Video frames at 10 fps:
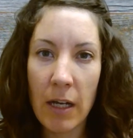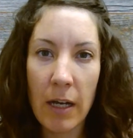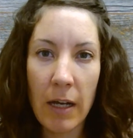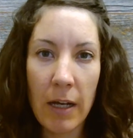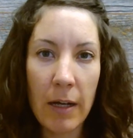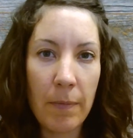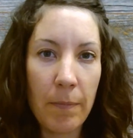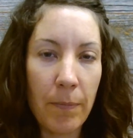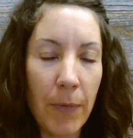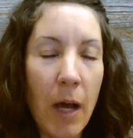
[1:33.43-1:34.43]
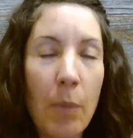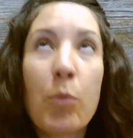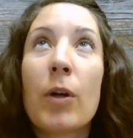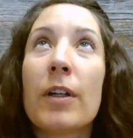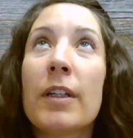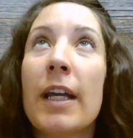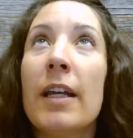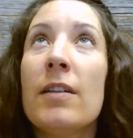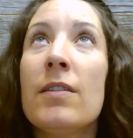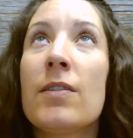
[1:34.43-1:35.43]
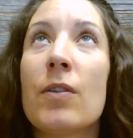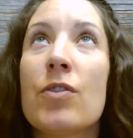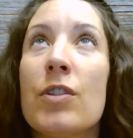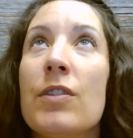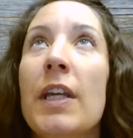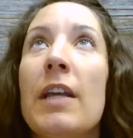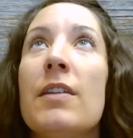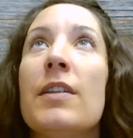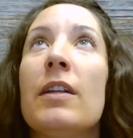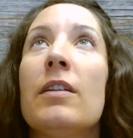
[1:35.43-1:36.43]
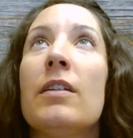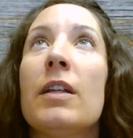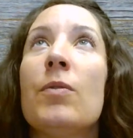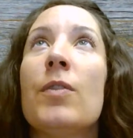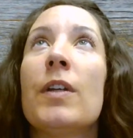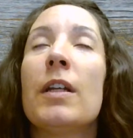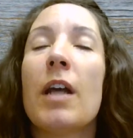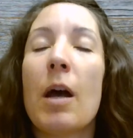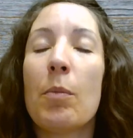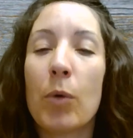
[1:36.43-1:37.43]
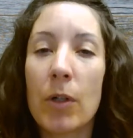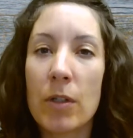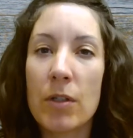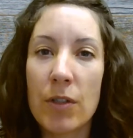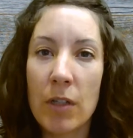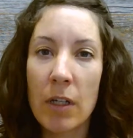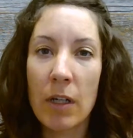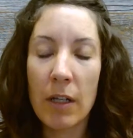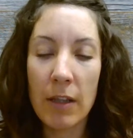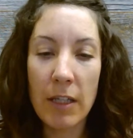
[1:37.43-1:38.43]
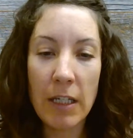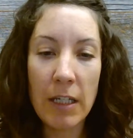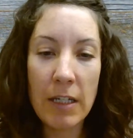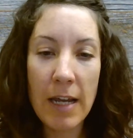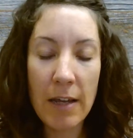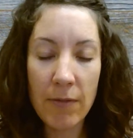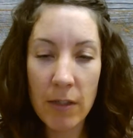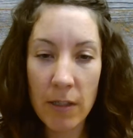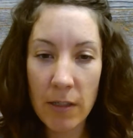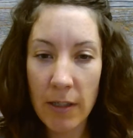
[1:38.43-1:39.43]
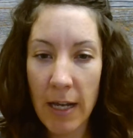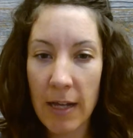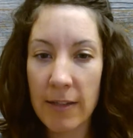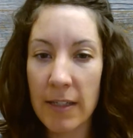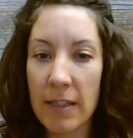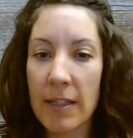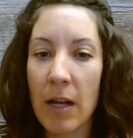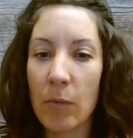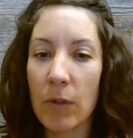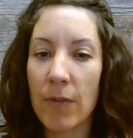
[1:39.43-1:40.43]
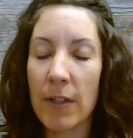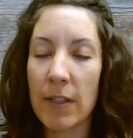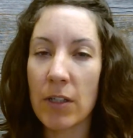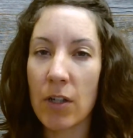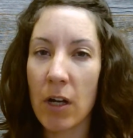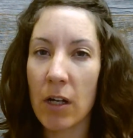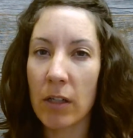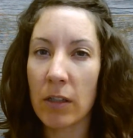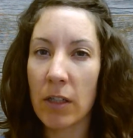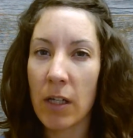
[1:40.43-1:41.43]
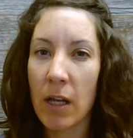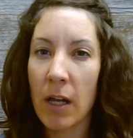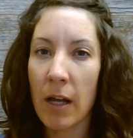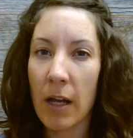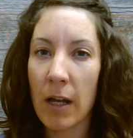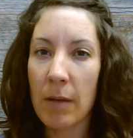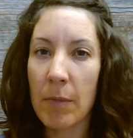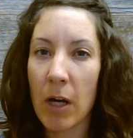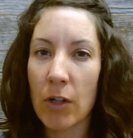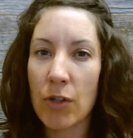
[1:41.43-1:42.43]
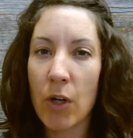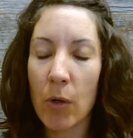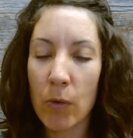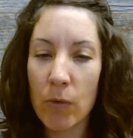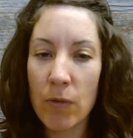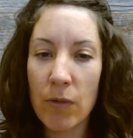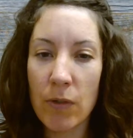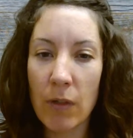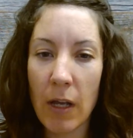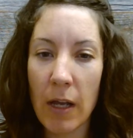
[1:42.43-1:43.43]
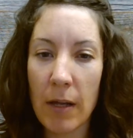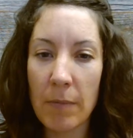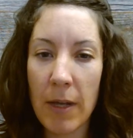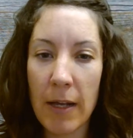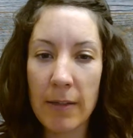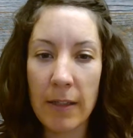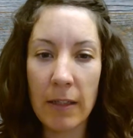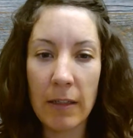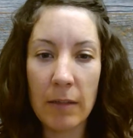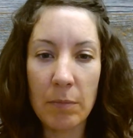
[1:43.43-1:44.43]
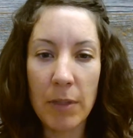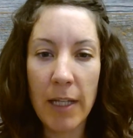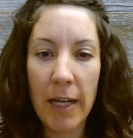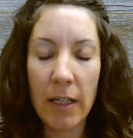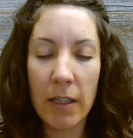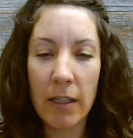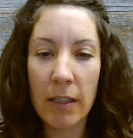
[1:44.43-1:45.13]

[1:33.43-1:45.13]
Um, upward gaze, so just gazing infinite upward. The navel, as in downward facing dog. Um, our toes, um, as in plank